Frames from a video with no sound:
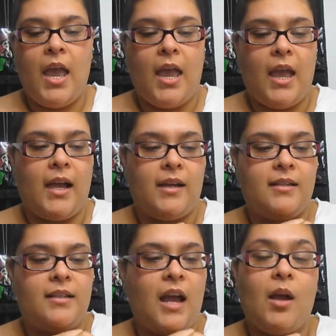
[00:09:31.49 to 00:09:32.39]

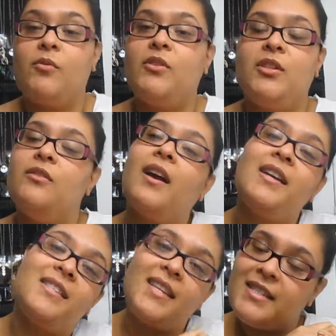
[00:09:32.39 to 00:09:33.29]
and I will see you
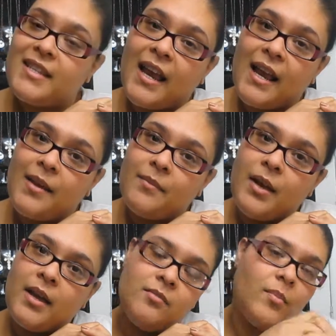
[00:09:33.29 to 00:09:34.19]
guys next
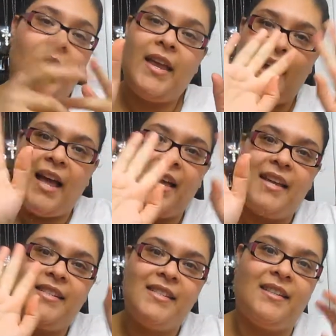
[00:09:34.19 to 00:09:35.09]
time. Bye
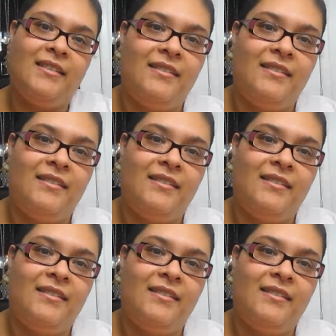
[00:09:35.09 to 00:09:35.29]
guys.